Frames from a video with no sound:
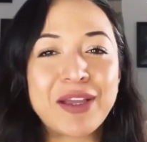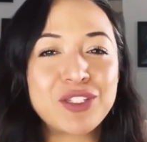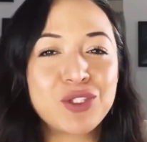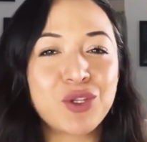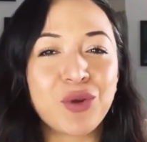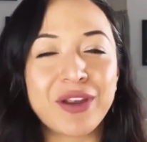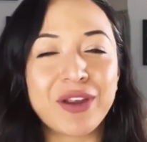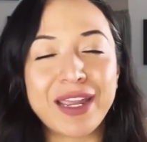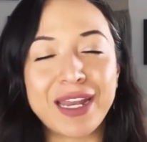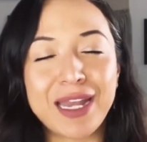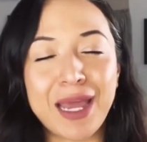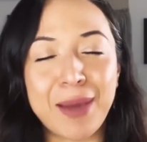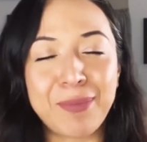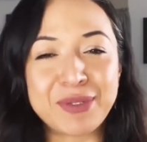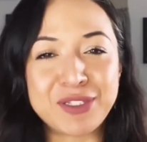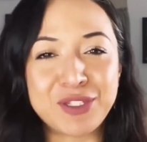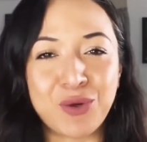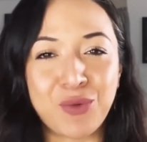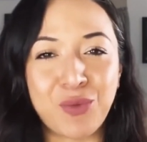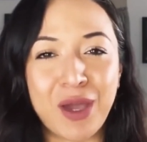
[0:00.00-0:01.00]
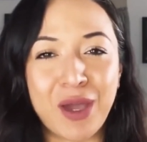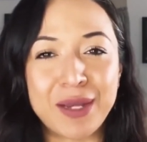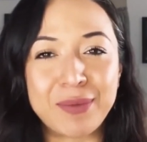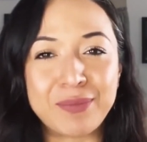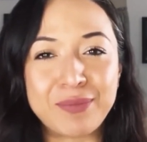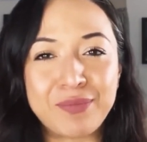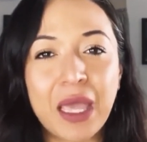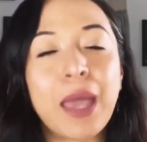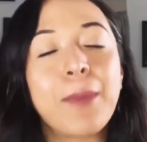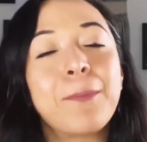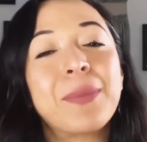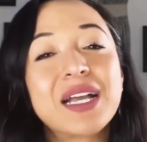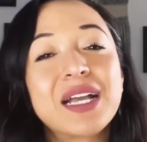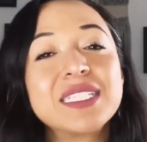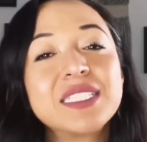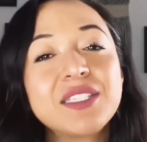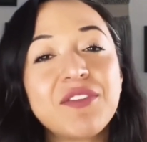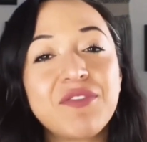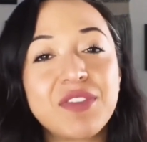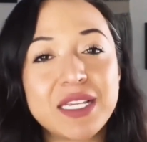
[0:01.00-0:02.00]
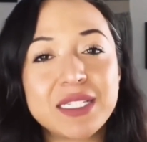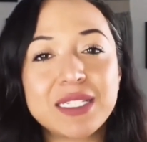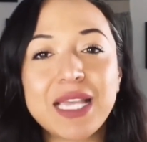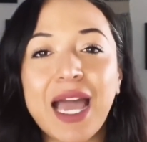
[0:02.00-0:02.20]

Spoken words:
story in episode 1. Because of this,